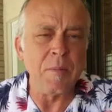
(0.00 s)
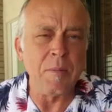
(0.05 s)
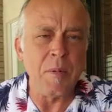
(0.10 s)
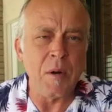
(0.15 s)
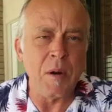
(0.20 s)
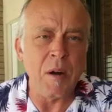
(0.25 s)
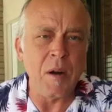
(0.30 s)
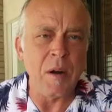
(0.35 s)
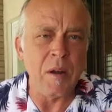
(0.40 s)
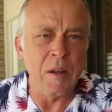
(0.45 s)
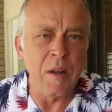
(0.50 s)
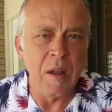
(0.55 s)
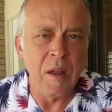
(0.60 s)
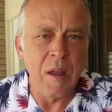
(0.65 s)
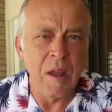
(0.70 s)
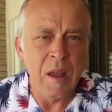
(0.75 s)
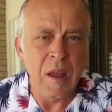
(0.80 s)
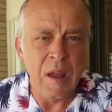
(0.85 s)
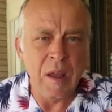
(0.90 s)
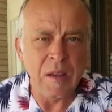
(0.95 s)
Paul
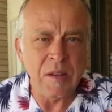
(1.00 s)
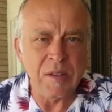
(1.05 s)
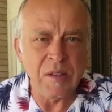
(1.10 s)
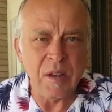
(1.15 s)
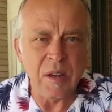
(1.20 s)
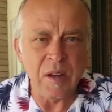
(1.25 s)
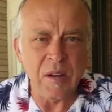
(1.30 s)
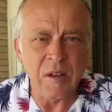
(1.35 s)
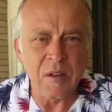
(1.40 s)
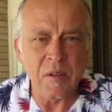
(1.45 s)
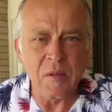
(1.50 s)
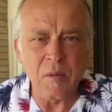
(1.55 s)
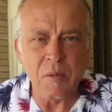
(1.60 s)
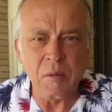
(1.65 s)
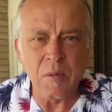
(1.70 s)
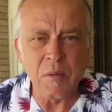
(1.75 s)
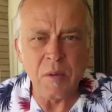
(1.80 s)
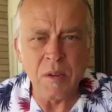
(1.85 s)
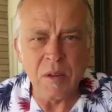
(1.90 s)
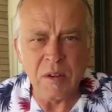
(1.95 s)
has
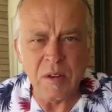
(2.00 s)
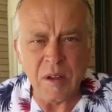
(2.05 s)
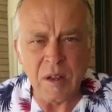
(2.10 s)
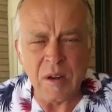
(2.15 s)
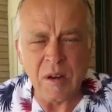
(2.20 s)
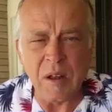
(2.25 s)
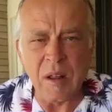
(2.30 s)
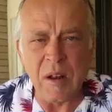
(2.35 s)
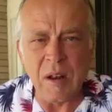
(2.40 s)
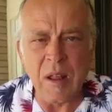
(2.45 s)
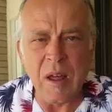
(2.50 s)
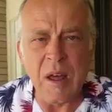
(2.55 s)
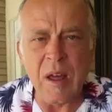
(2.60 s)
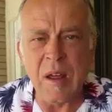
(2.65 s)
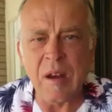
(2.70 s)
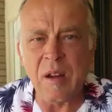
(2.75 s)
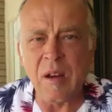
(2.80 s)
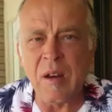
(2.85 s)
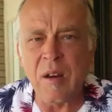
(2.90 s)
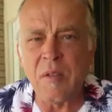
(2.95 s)
really done a
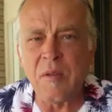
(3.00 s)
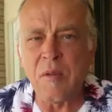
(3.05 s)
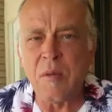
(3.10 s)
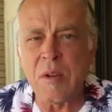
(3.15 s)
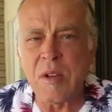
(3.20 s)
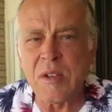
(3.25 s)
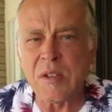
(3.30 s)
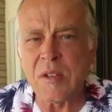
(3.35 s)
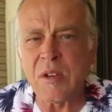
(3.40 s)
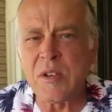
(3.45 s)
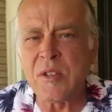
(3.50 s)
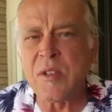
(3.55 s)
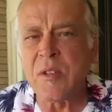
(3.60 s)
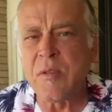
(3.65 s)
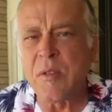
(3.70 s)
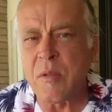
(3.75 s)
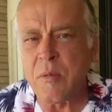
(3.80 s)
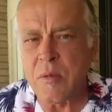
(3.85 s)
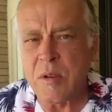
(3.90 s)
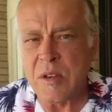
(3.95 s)
lot of research
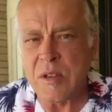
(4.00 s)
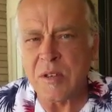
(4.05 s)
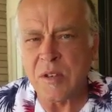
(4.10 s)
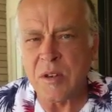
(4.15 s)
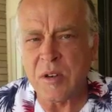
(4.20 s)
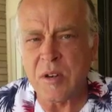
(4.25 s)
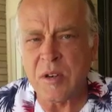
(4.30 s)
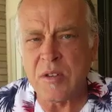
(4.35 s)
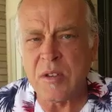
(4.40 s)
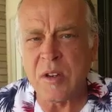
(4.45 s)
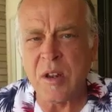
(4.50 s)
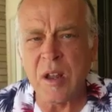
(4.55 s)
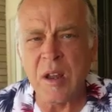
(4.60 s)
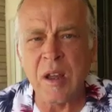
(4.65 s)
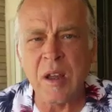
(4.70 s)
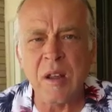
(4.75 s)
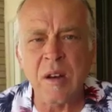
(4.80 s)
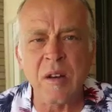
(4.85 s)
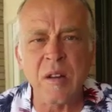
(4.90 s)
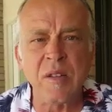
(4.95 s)
of the research
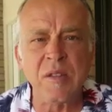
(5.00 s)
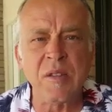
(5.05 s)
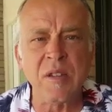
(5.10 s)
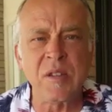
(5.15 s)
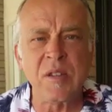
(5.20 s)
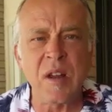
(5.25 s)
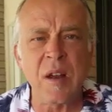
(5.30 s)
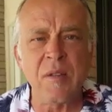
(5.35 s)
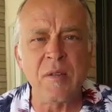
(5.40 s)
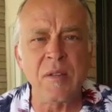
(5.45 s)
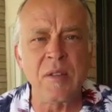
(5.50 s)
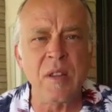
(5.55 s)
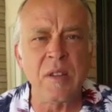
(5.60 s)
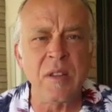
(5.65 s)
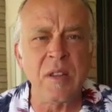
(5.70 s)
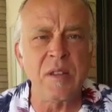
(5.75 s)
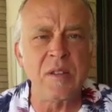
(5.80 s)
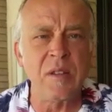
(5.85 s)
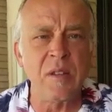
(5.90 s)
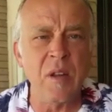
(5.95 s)
and has discovered
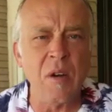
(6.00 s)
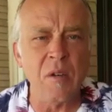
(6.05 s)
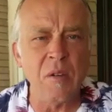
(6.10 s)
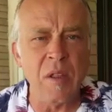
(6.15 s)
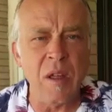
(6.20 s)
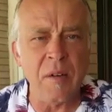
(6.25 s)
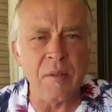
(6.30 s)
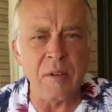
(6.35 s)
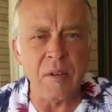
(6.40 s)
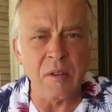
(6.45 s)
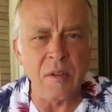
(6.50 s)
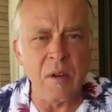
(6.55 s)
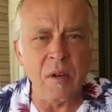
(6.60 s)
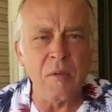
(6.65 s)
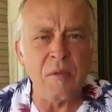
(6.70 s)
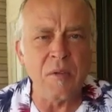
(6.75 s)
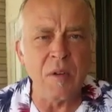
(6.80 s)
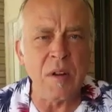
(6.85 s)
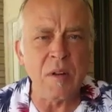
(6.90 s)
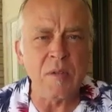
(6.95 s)
that these
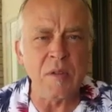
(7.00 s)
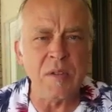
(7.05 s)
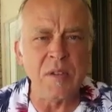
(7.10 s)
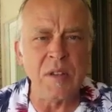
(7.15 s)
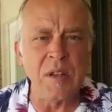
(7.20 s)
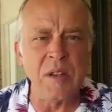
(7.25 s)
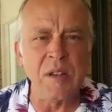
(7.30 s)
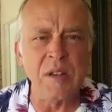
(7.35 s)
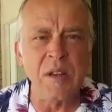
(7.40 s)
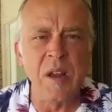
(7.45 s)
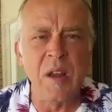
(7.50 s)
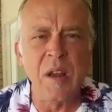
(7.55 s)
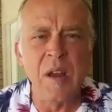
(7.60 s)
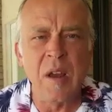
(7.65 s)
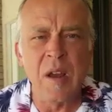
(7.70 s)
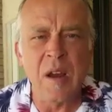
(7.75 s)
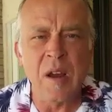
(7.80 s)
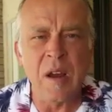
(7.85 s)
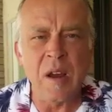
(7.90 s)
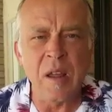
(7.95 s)
low frequency
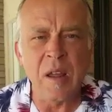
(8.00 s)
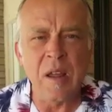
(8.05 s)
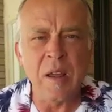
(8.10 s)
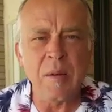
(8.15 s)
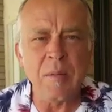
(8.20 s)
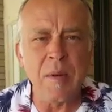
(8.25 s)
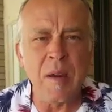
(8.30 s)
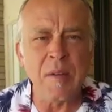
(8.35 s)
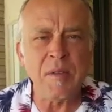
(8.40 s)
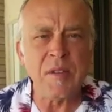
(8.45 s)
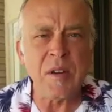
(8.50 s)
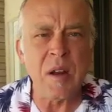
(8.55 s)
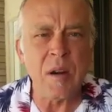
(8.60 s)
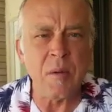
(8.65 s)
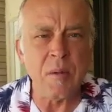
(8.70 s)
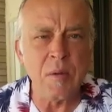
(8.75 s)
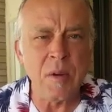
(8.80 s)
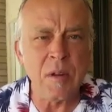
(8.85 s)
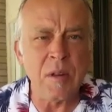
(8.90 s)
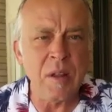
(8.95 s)
EMFs
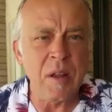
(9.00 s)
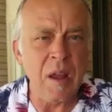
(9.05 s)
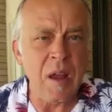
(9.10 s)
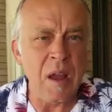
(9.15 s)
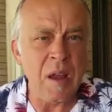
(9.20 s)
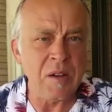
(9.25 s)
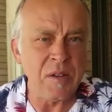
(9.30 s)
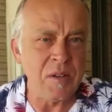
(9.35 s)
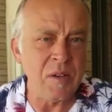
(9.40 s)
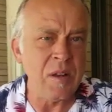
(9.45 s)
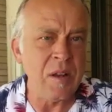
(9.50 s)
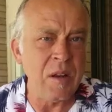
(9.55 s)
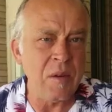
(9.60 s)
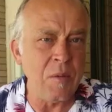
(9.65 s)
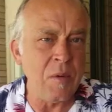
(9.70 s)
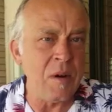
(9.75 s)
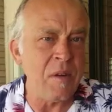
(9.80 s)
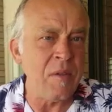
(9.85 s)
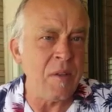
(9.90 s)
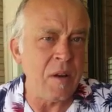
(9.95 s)
are really actually
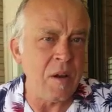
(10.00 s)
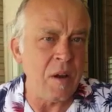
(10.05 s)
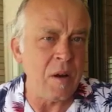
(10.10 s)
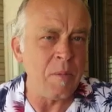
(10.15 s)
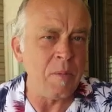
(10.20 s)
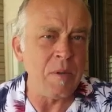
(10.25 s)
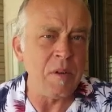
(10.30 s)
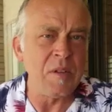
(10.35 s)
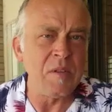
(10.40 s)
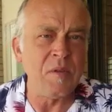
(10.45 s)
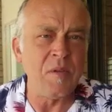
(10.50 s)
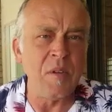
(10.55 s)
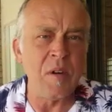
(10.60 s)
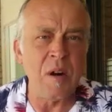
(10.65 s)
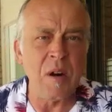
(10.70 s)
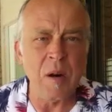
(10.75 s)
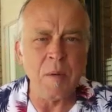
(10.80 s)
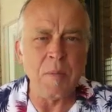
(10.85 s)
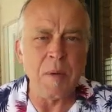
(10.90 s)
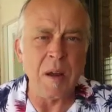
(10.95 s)
one of the culprits
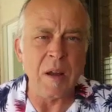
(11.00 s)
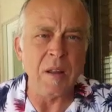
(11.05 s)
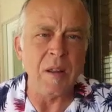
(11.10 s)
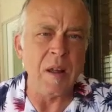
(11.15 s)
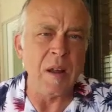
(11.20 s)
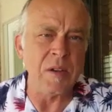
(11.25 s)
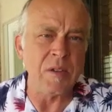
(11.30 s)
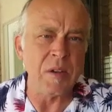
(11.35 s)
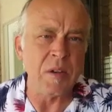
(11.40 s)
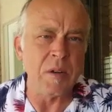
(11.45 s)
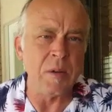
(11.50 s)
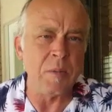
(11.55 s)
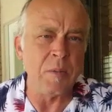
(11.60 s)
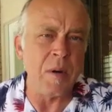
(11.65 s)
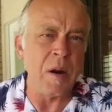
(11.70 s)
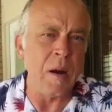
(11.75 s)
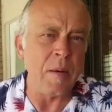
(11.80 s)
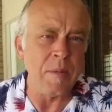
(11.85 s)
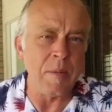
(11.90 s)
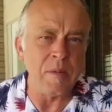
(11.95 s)
for our biological
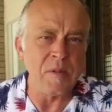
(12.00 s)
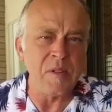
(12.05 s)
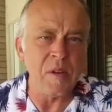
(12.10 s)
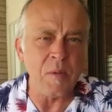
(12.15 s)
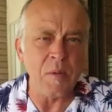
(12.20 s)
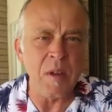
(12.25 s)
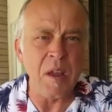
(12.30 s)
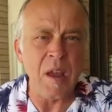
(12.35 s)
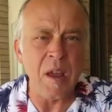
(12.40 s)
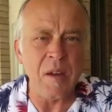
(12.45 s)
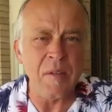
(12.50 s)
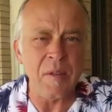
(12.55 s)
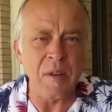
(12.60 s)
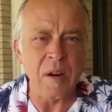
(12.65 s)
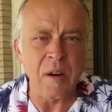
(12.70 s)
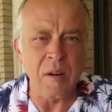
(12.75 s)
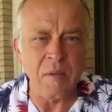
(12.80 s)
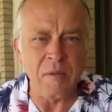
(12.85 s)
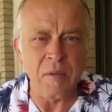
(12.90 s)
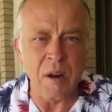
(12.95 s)
problems that we have in
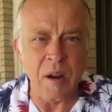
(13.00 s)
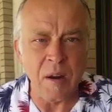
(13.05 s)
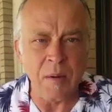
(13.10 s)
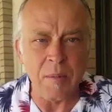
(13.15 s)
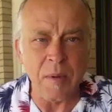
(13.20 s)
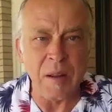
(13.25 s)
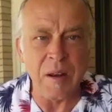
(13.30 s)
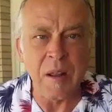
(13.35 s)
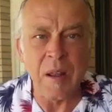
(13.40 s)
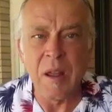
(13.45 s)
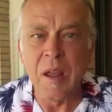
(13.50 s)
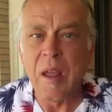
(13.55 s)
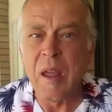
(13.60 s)
our environment.